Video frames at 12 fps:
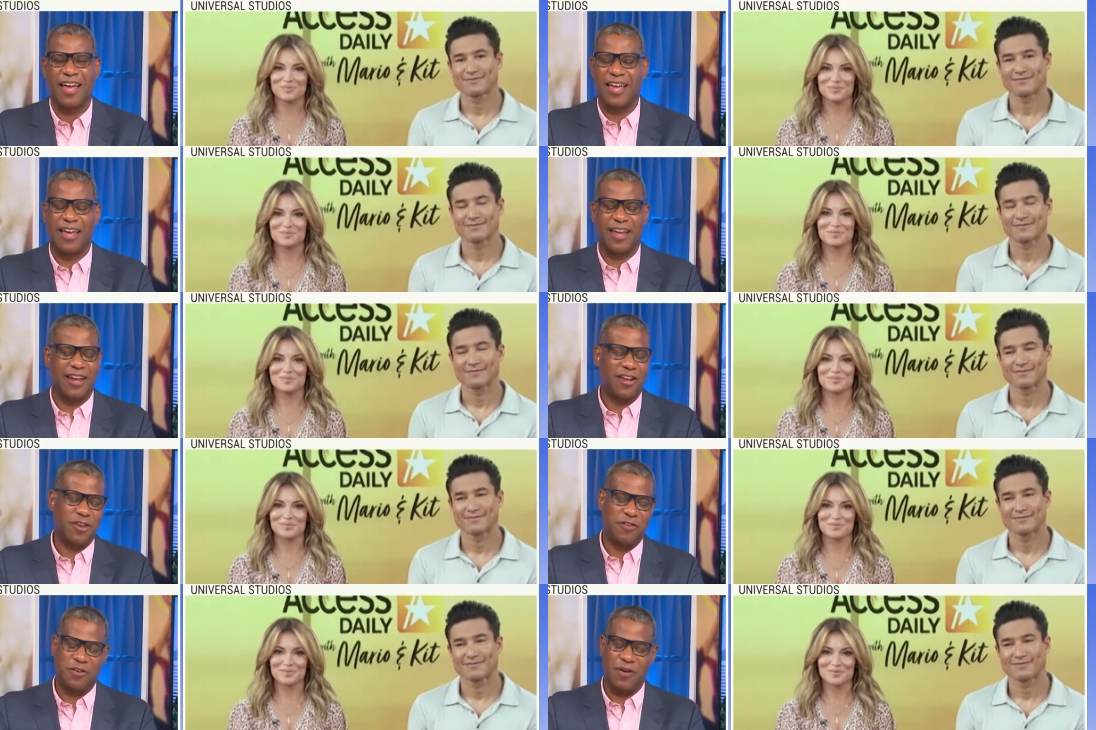Speaker 1: Yeah, and,
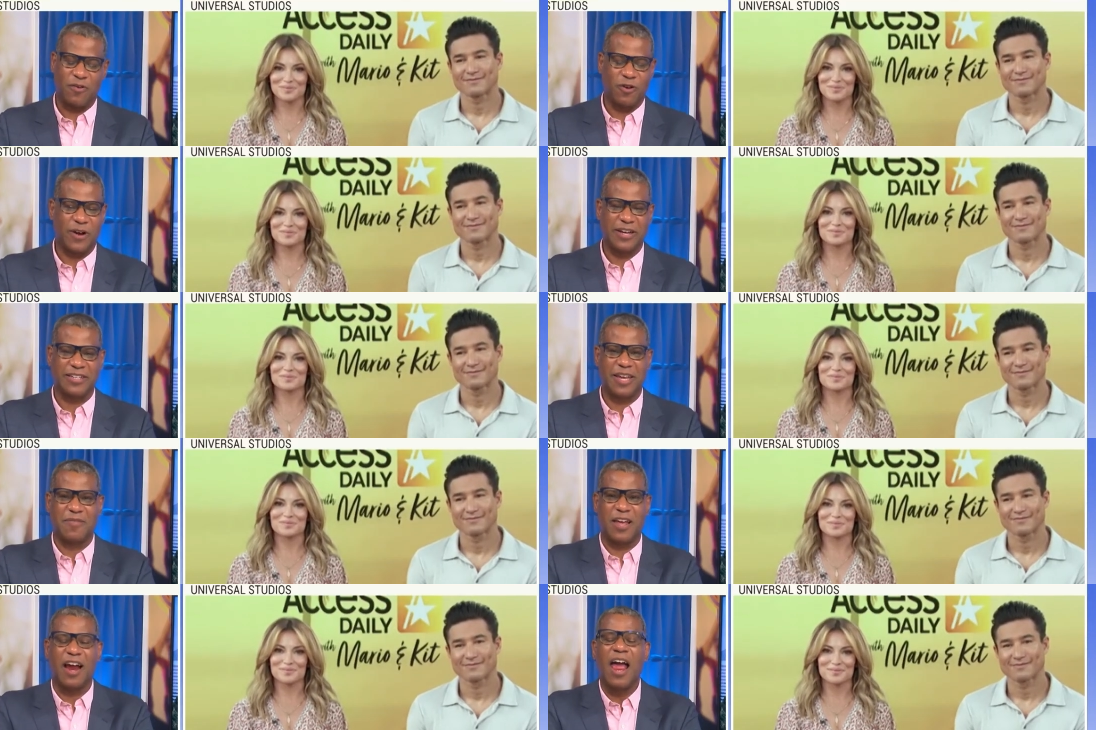and you do have a great
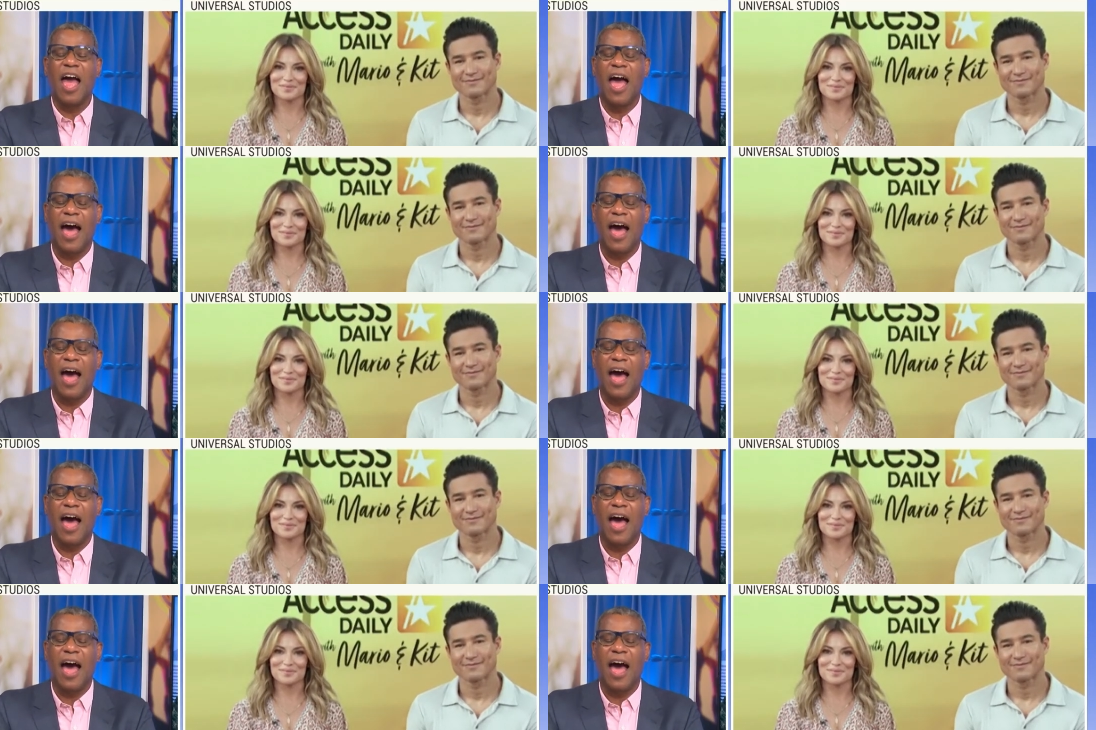team there.